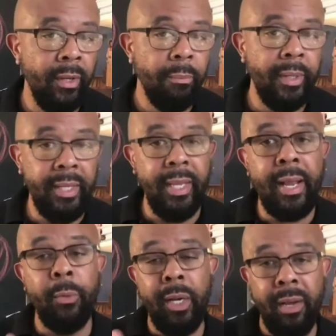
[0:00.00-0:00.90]
But again, I
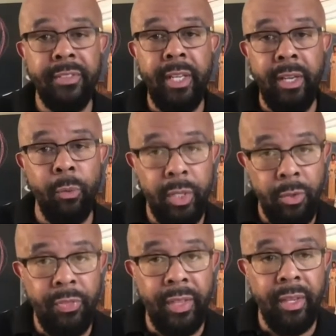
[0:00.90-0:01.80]
would love to hear what you
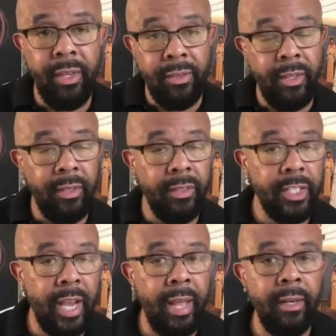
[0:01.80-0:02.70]
think in the
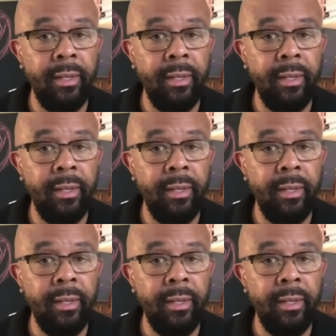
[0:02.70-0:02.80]
chat